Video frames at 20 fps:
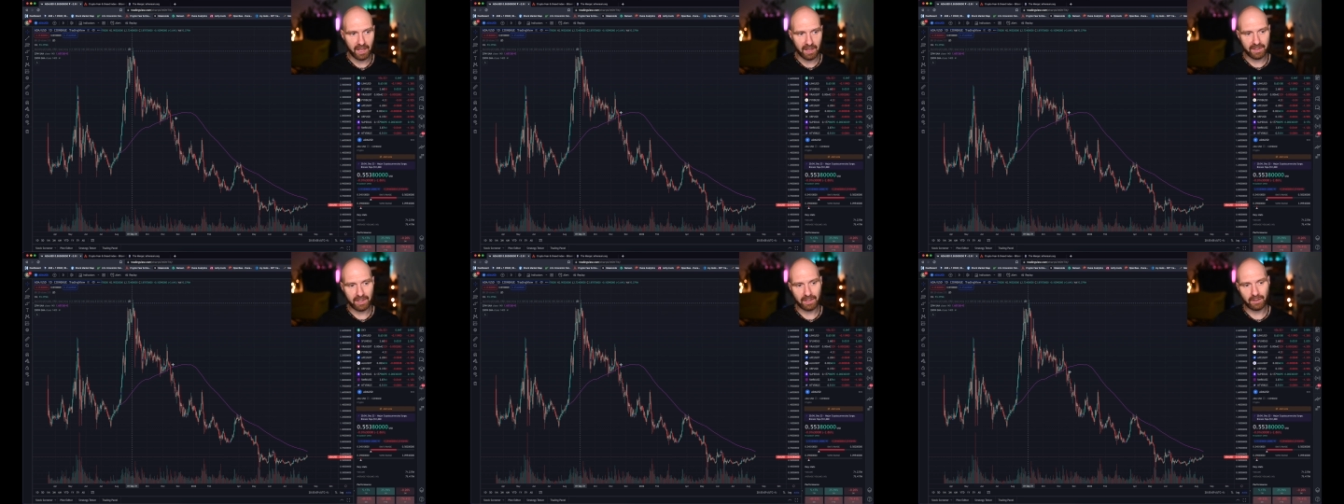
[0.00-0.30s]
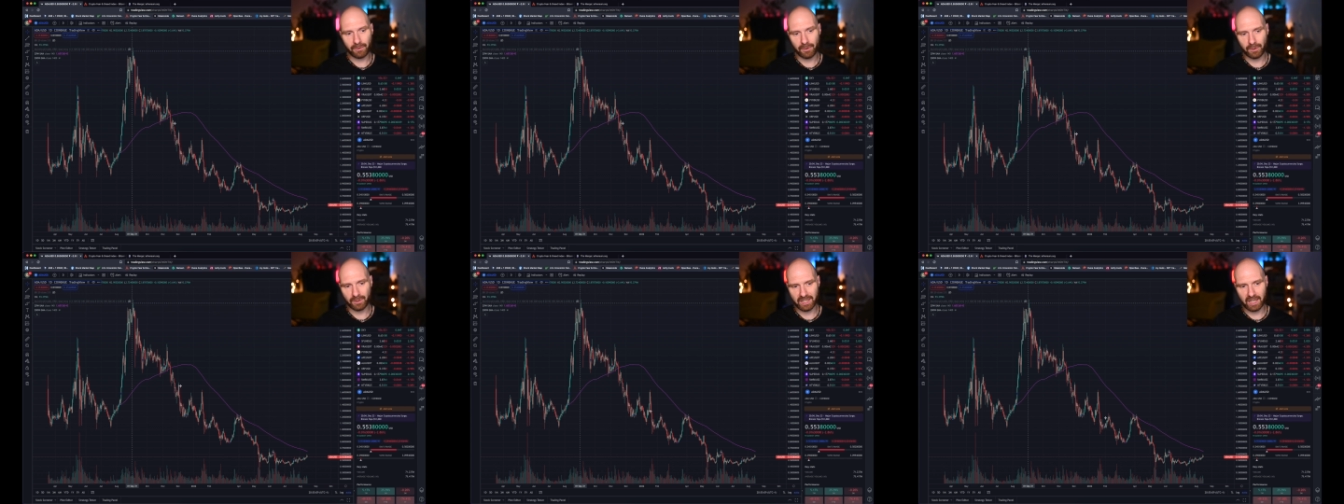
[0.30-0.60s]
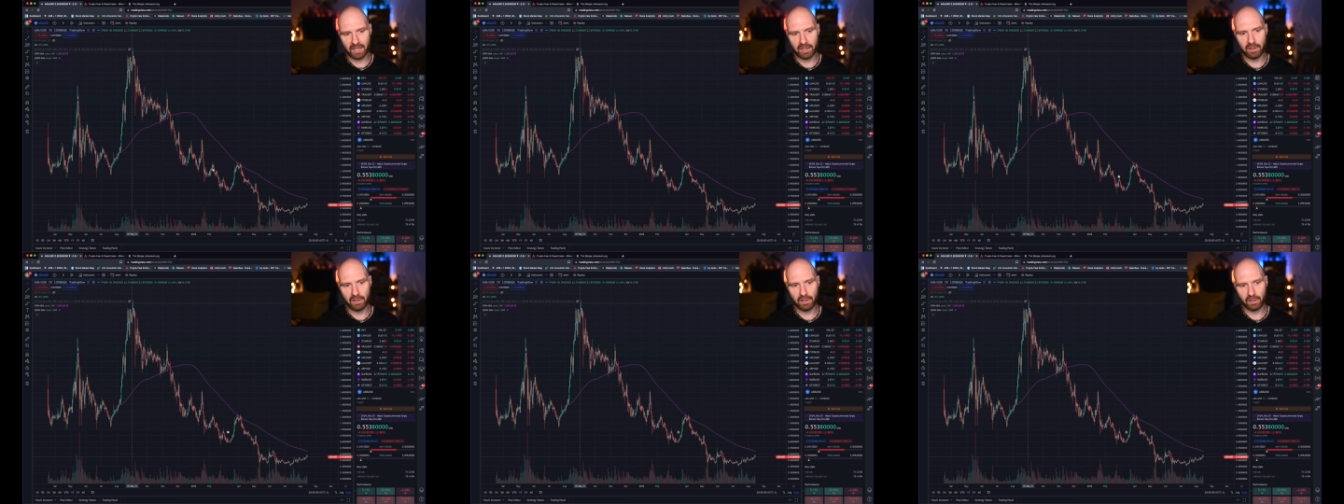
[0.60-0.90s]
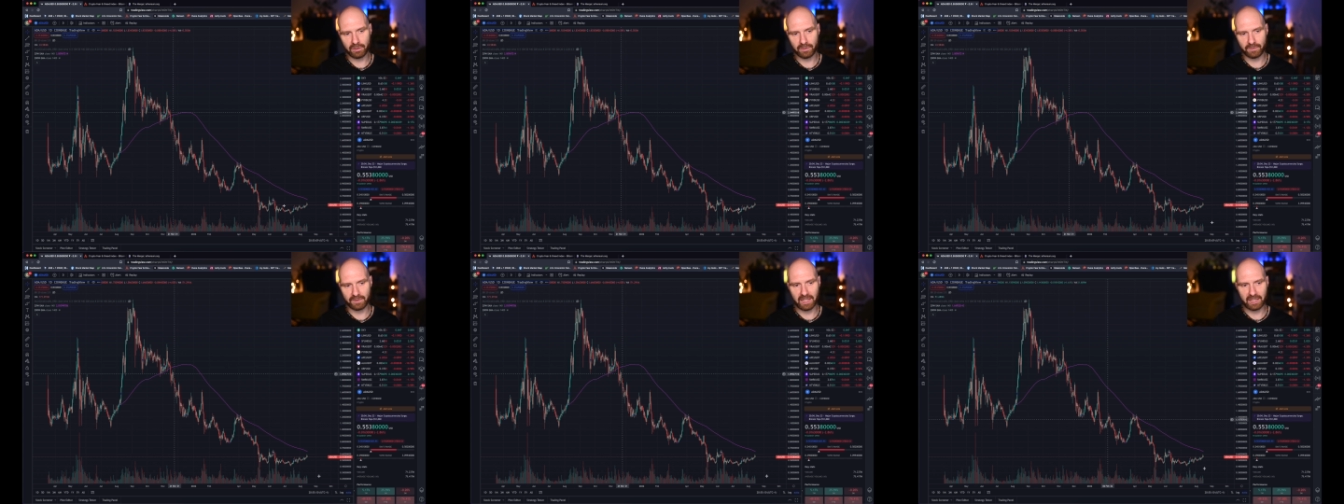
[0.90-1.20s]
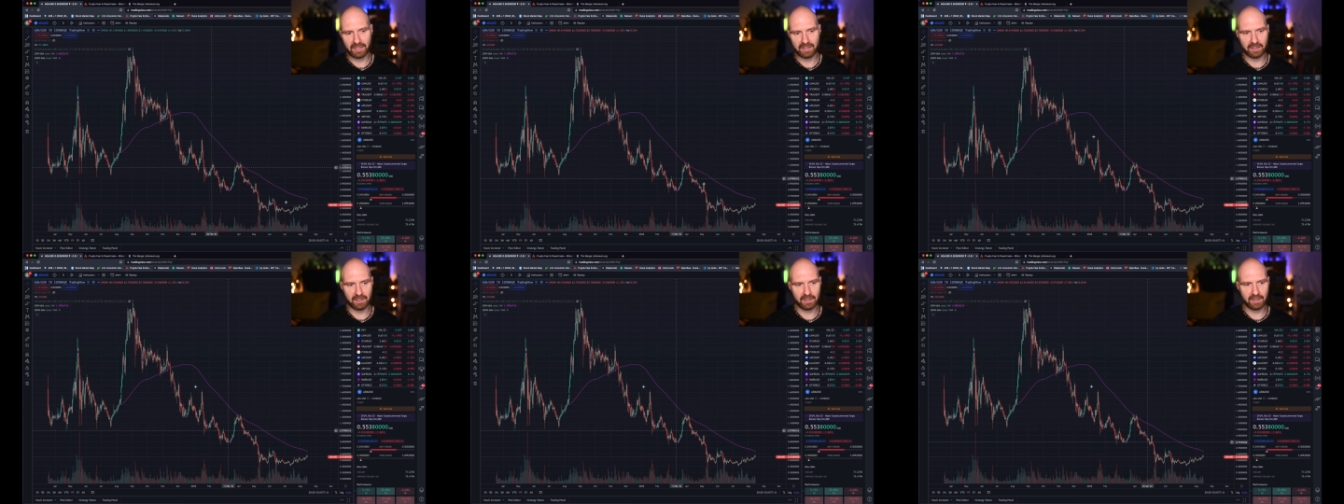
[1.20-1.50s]
Then, of course, a lot of
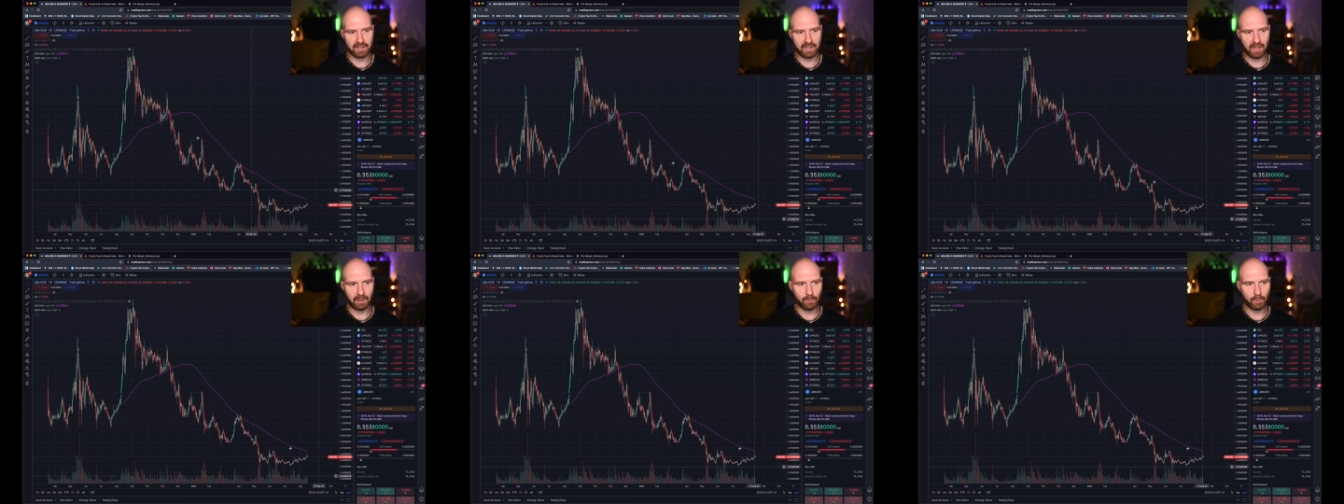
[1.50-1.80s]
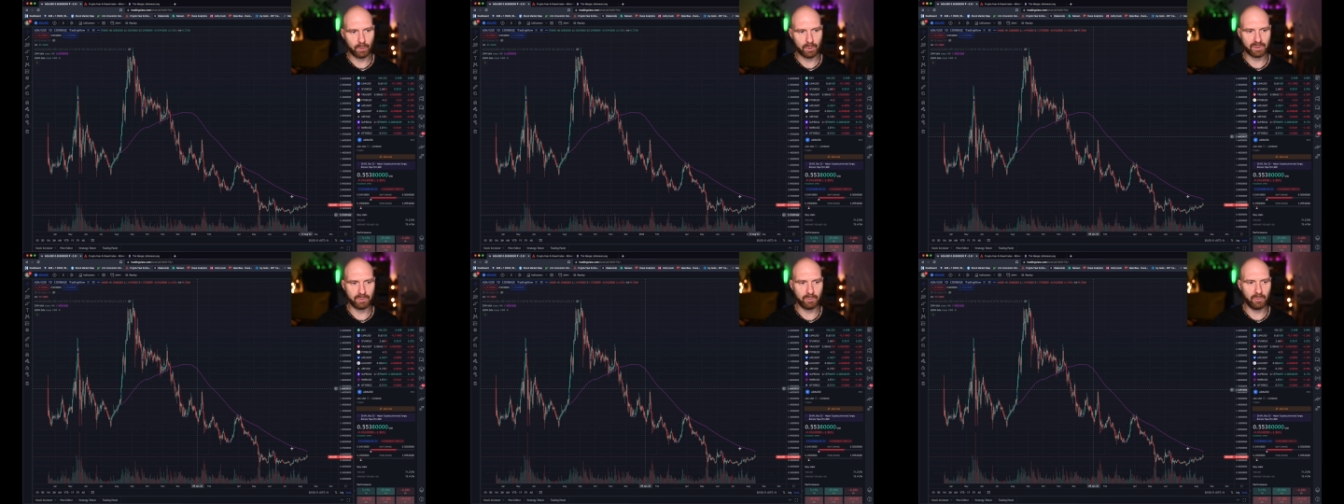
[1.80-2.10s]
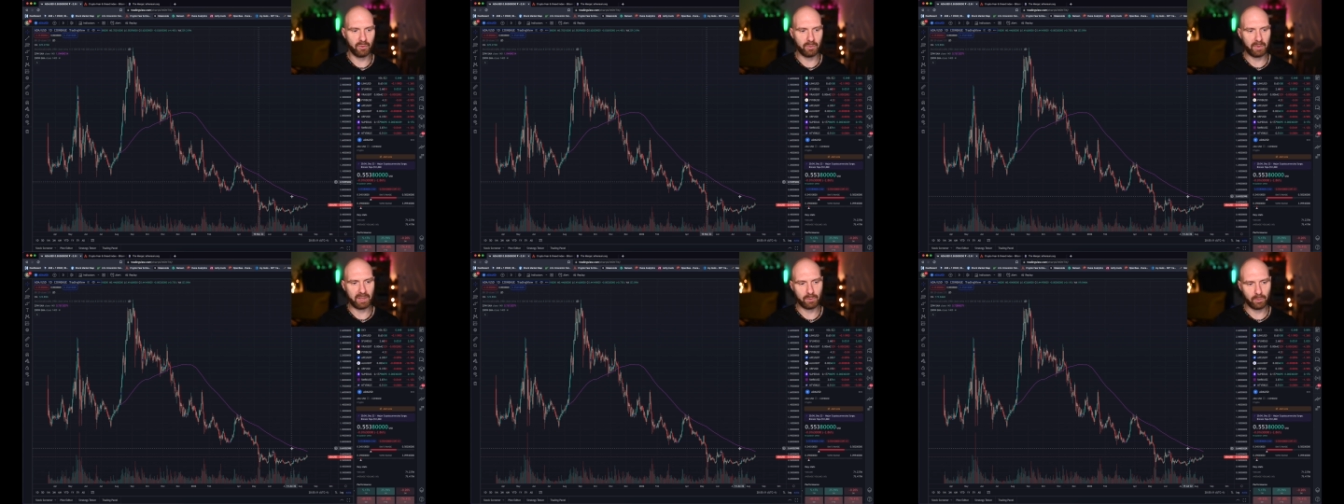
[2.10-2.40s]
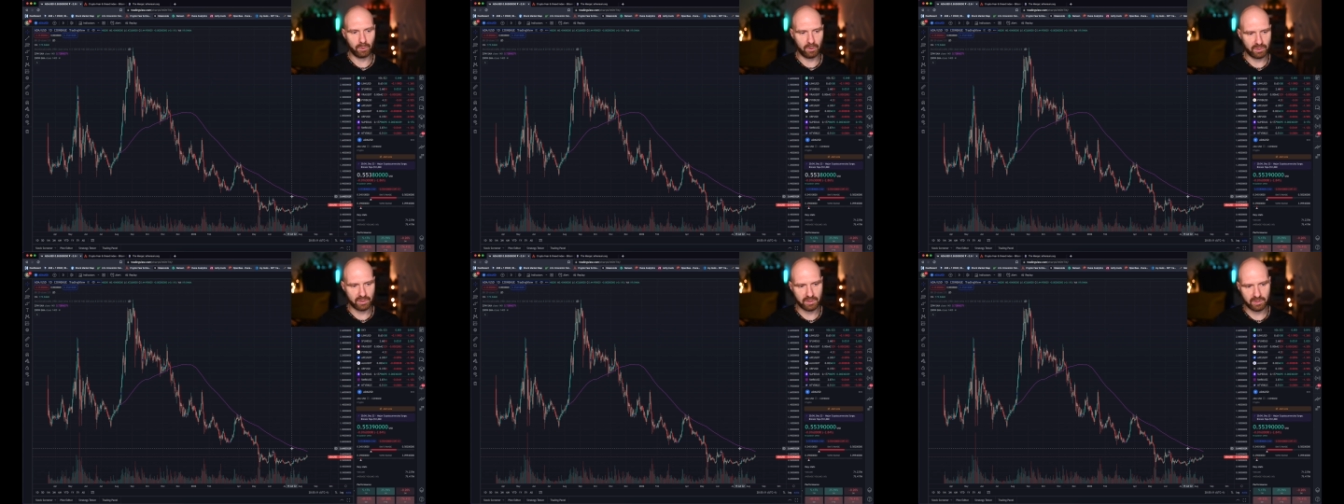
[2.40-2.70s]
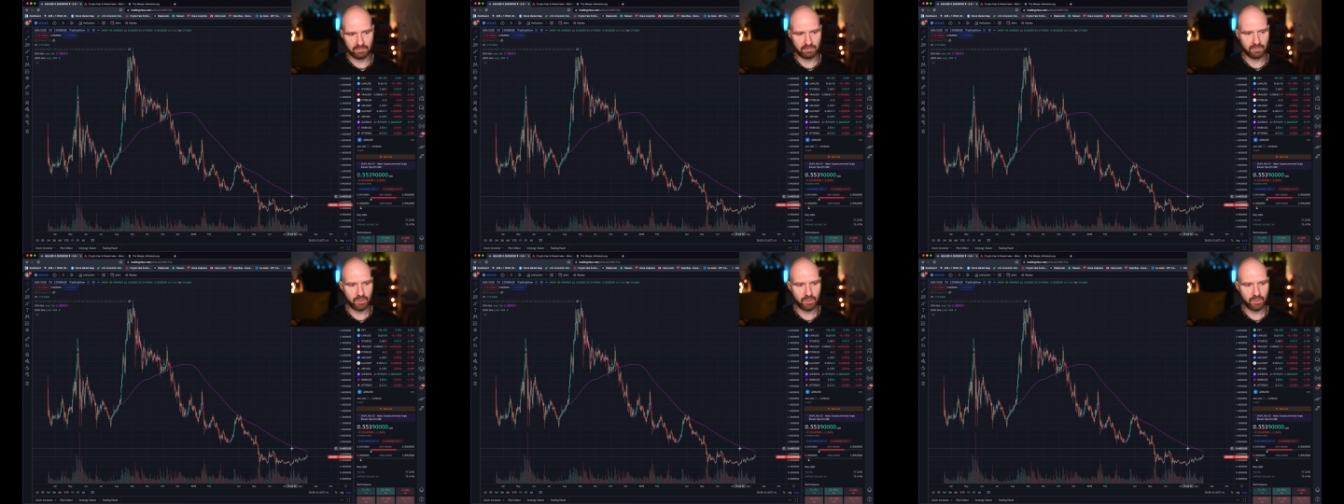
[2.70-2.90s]
that downwards movement was